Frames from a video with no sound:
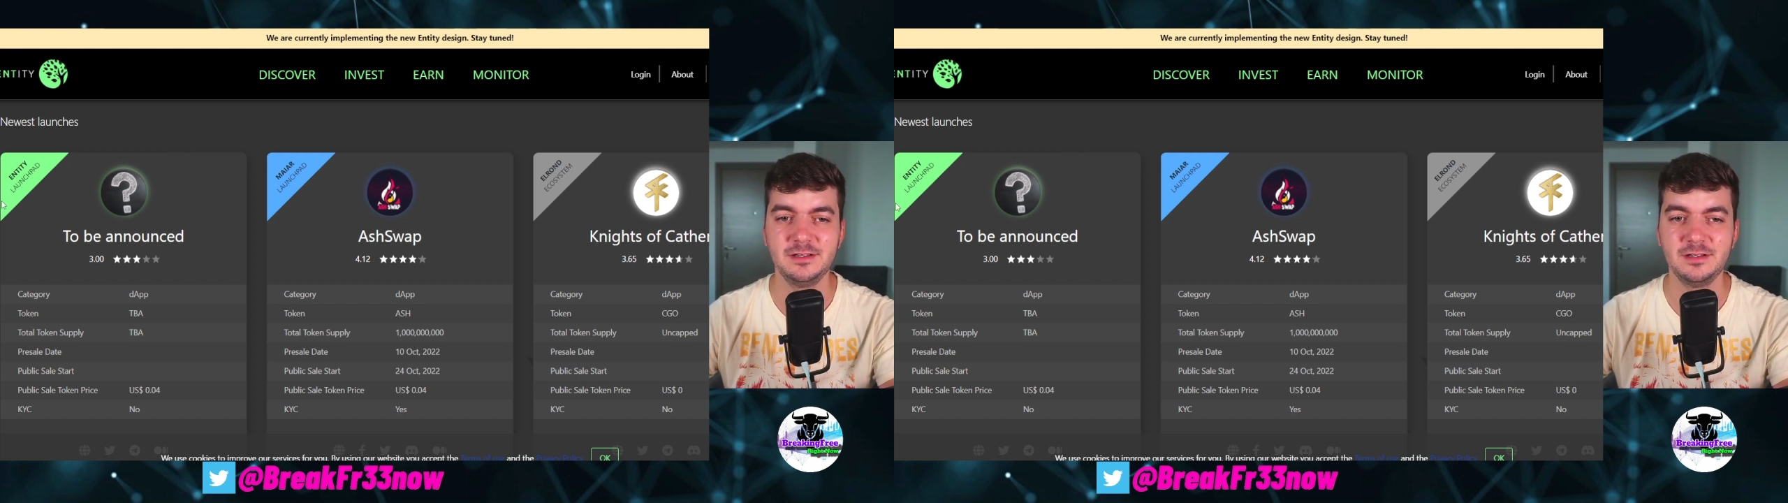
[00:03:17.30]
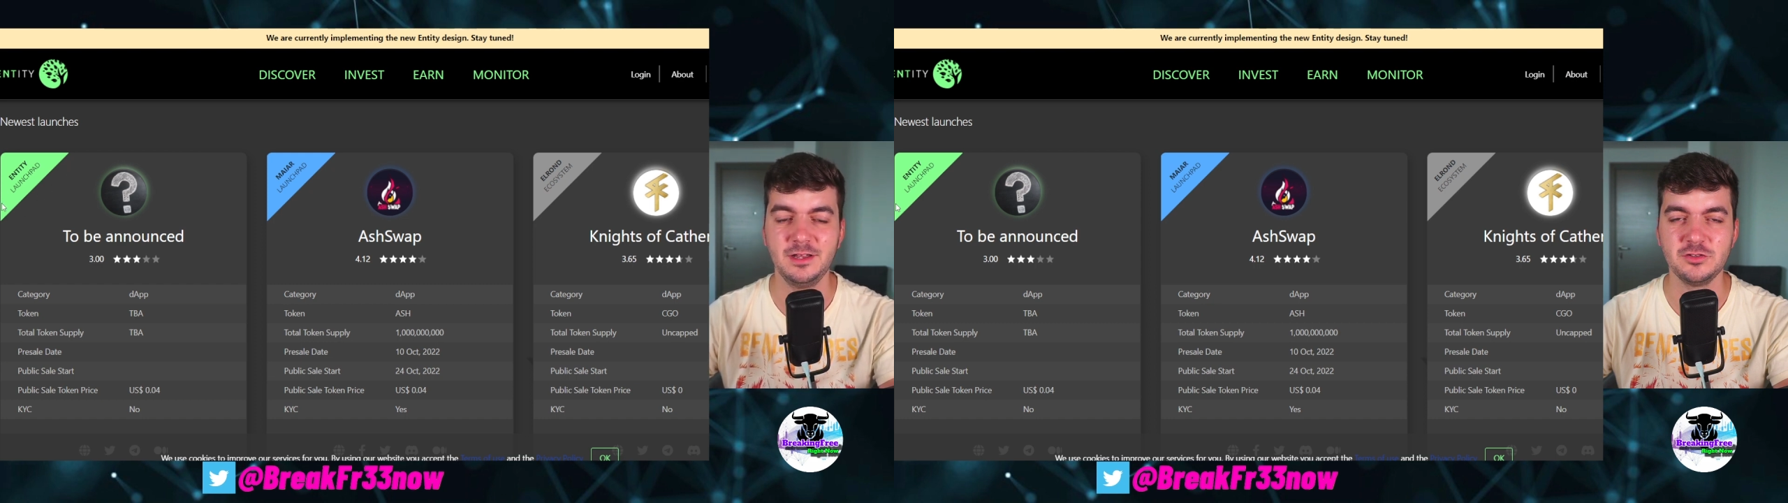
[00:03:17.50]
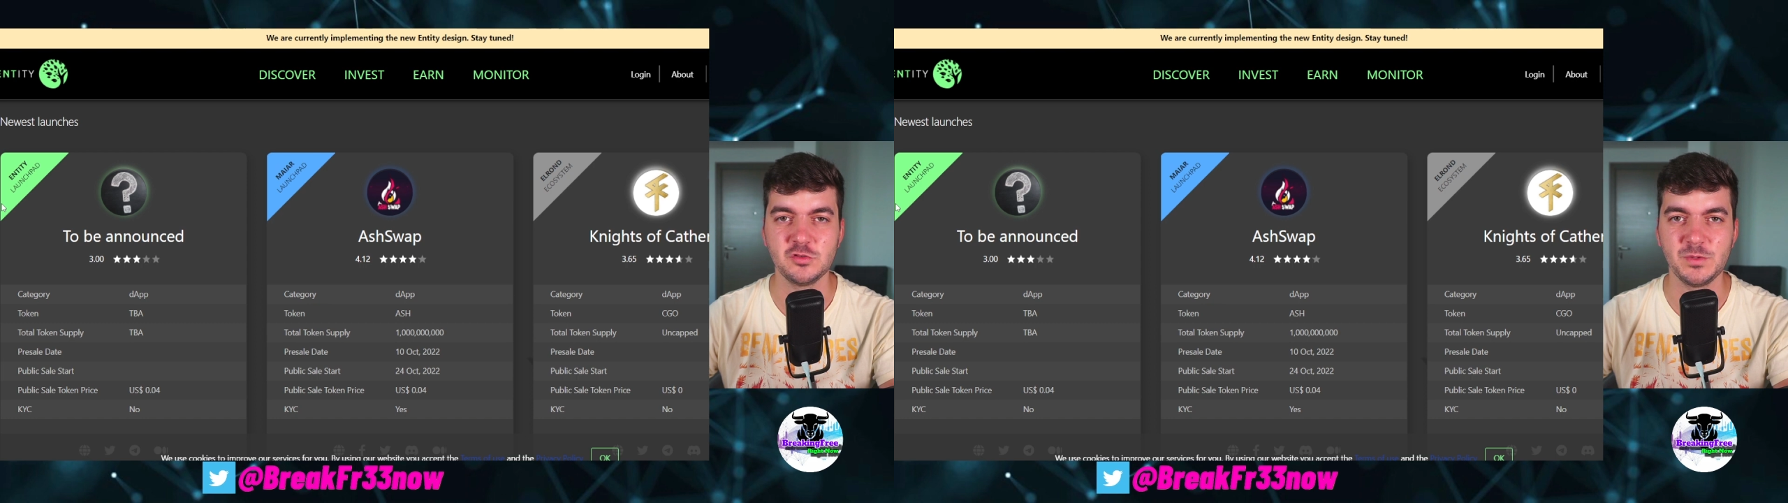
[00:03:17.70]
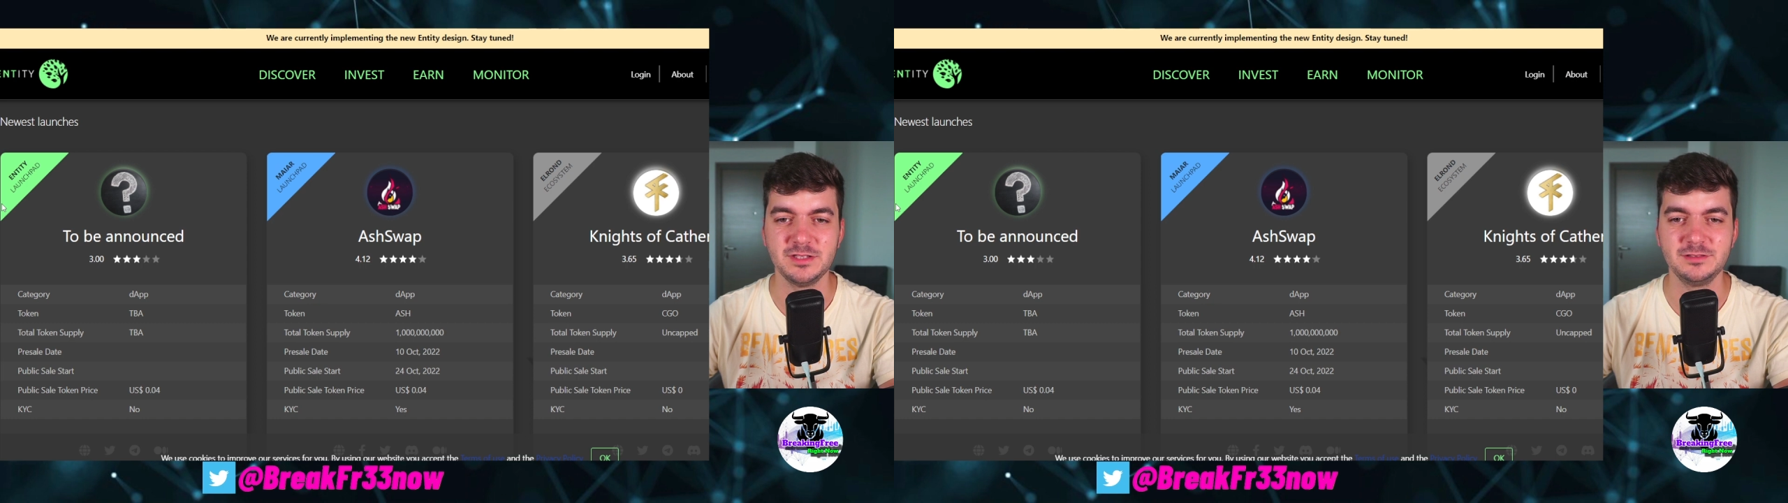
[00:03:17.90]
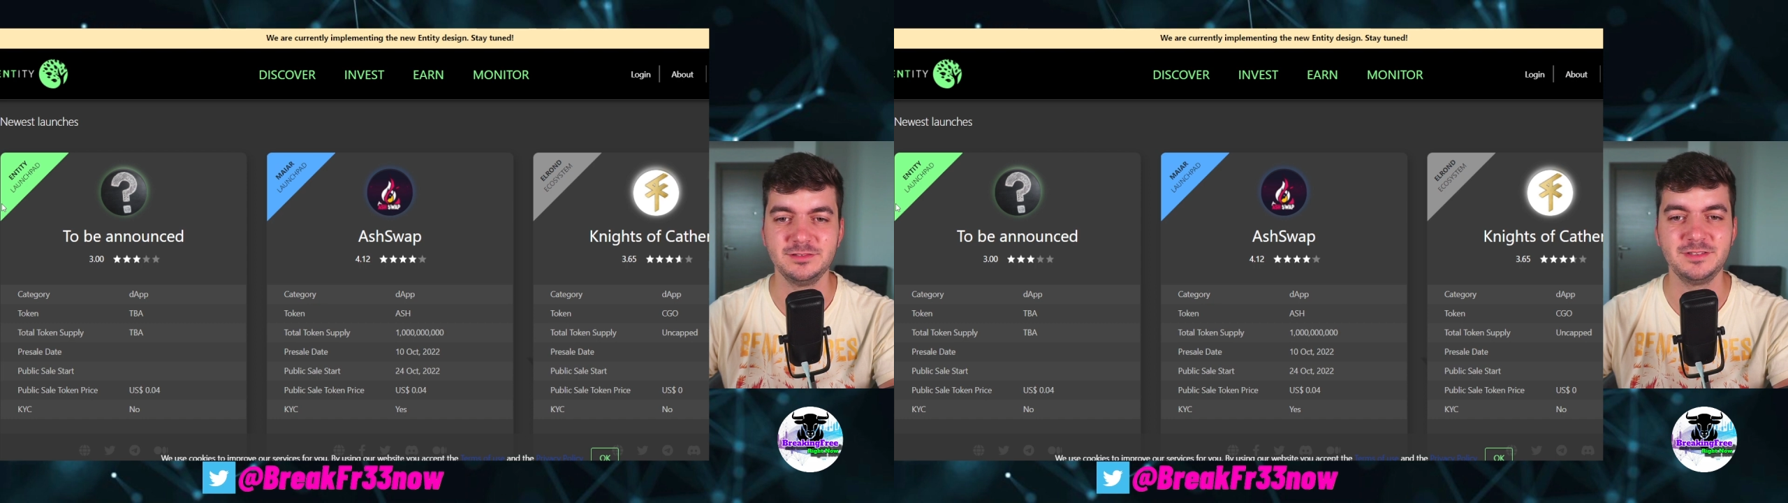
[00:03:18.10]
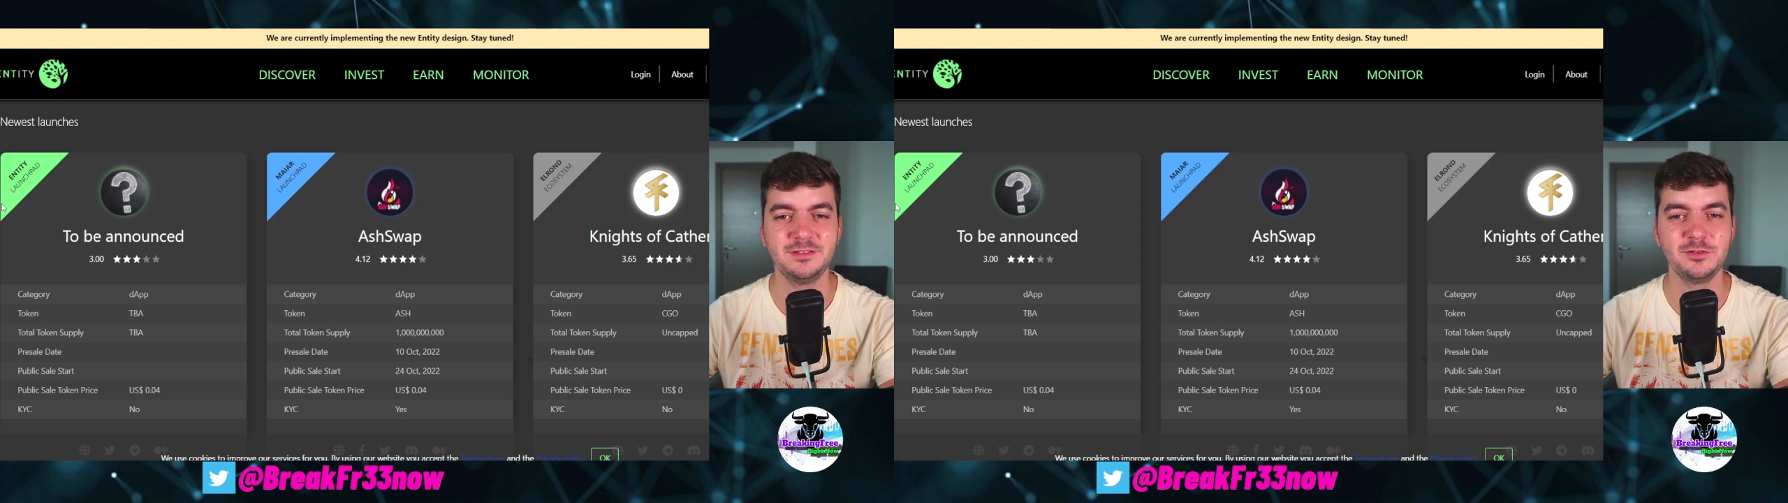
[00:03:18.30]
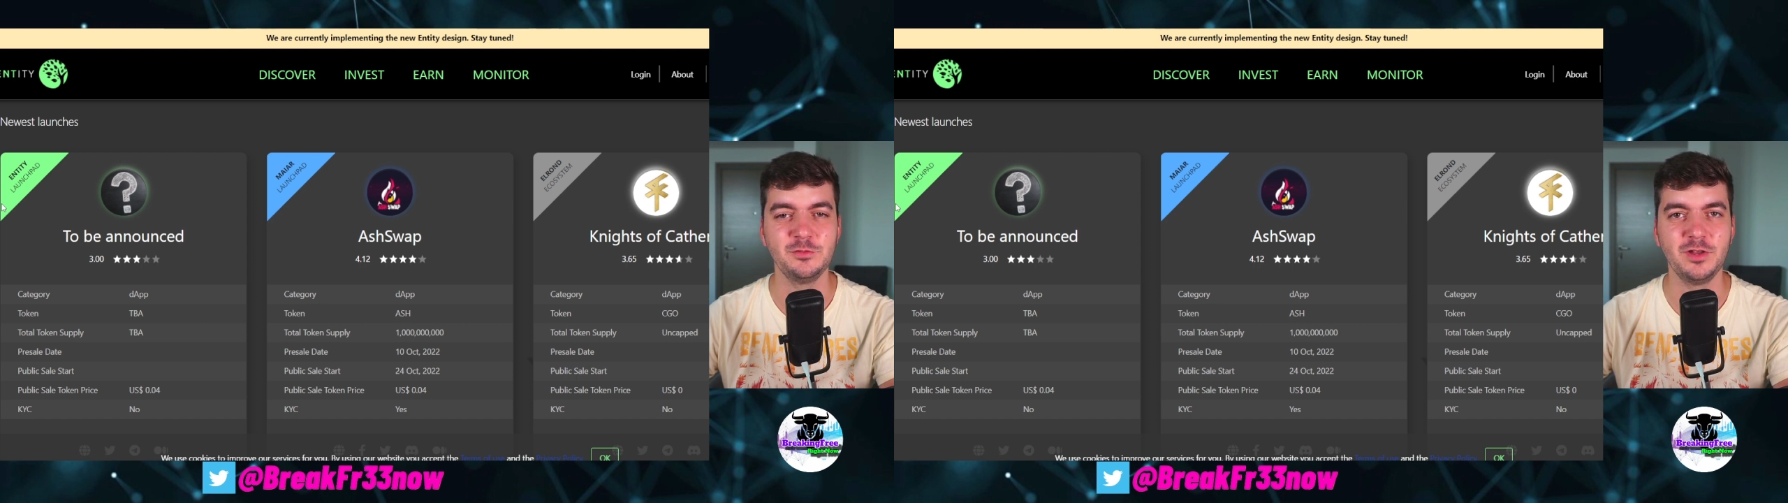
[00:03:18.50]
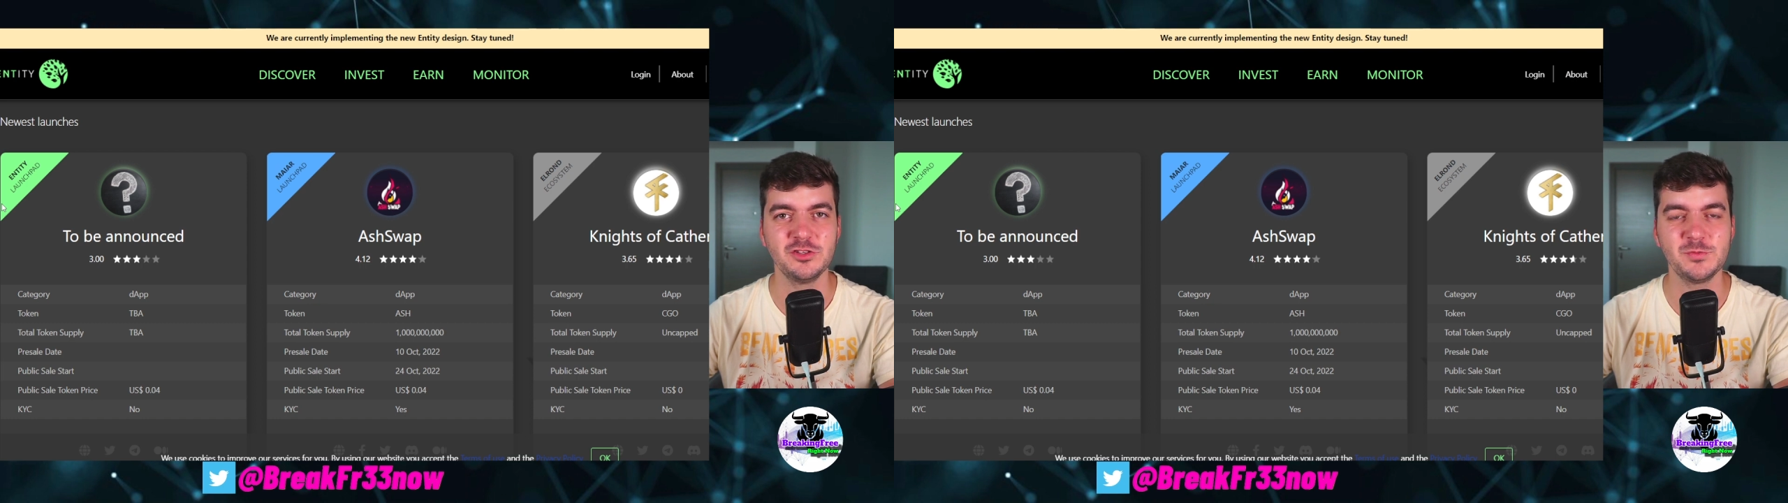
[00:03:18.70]
Launchpad. This is a
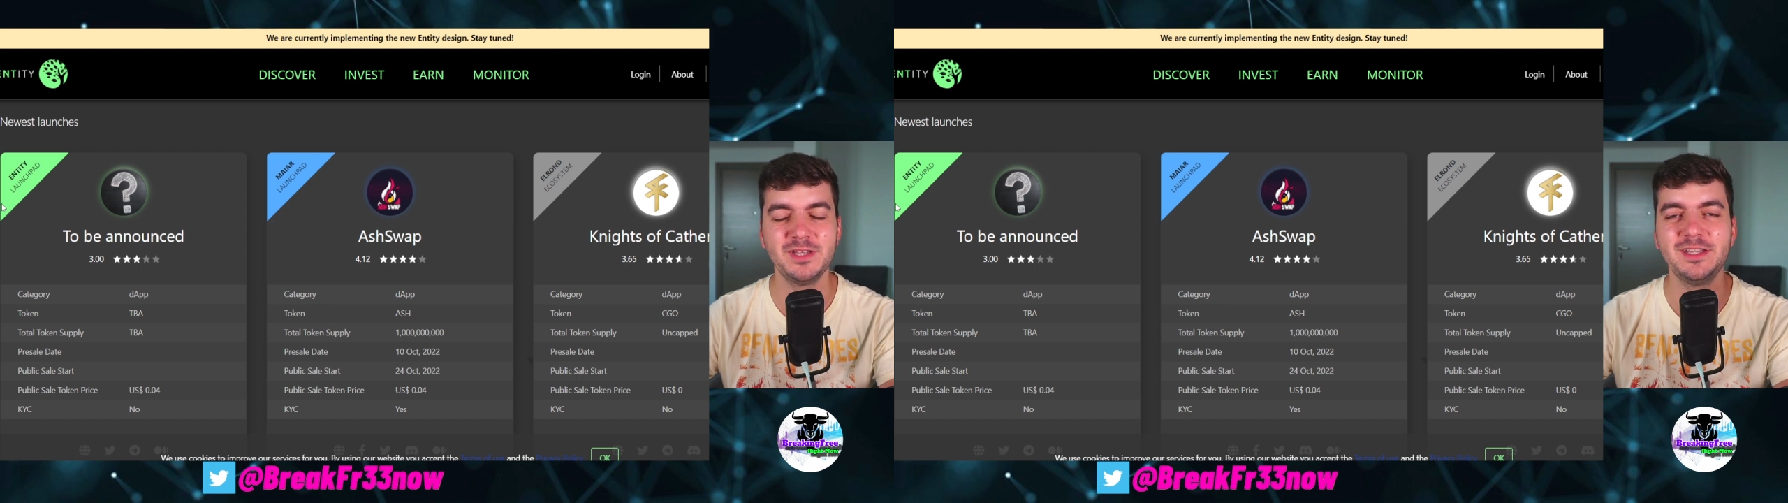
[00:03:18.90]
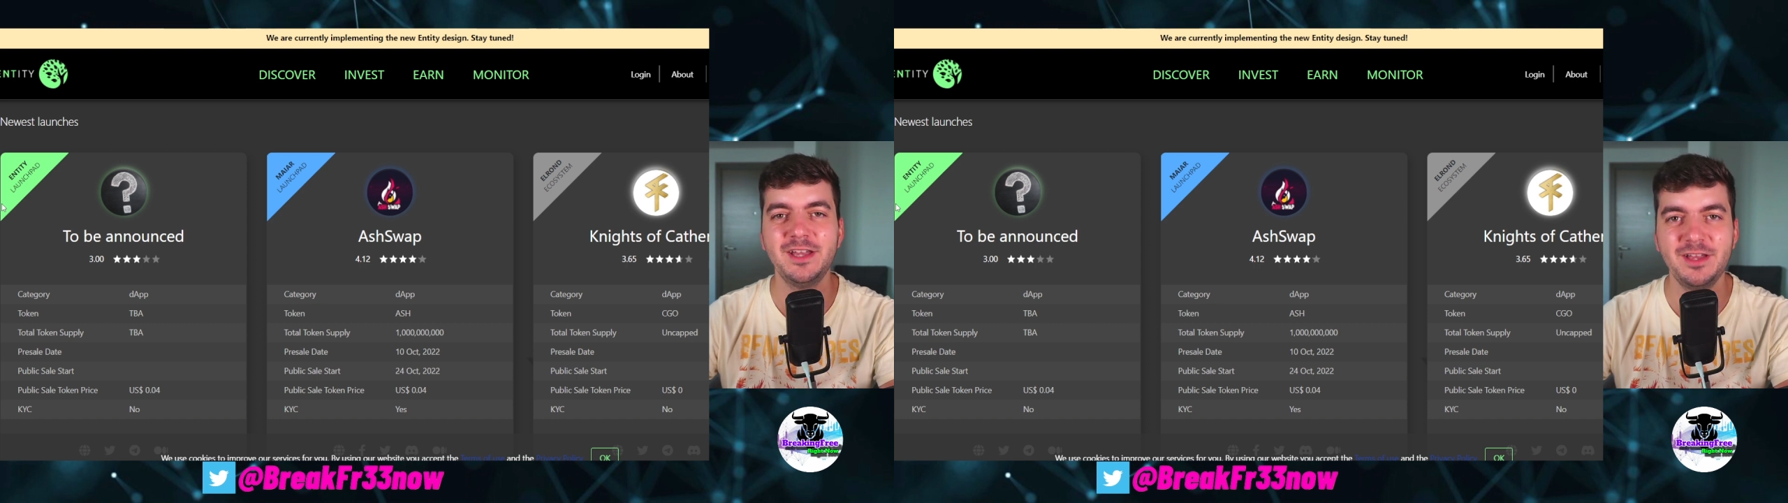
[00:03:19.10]
new launchpad